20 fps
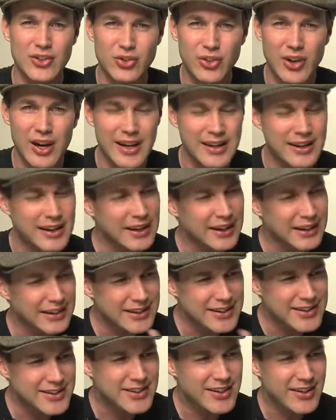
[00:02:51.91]
Try and
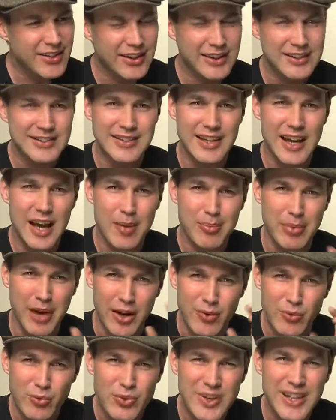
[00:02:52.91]
listen to the guitar
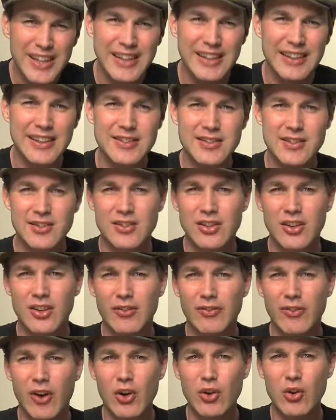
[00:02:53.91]
part, really listen to
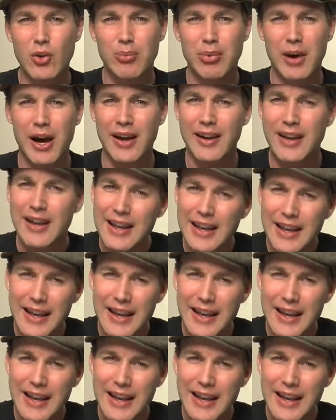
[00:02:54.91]
the vocal part.